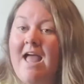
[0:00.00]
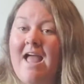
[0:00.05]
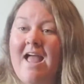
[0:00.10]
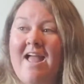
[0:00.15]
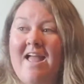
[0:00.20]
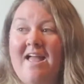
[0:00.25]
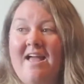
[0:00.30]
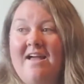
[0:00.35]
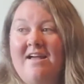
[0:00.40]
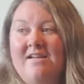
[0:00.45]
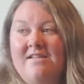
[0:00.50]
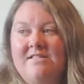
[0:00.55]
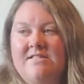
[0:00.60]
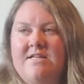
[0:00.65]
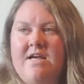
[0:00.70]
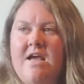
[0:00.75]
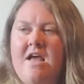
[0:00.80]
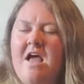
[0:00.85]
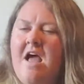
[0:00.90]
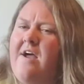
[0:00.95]
and
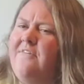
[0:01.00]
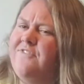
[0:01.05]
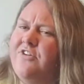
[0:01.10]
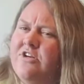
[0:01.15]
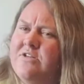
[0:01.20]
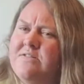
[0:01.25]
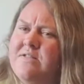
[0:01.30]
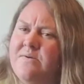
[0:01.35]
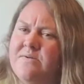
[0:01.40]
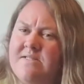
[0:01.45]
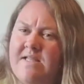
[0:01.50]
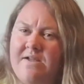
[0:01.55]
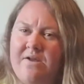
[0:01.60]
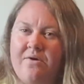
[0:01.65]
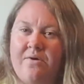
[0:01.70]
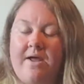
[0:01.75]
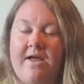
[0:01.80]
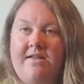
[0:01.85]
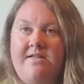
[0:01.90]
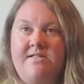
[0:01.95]
at first I was like,
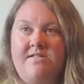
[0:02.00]
okay,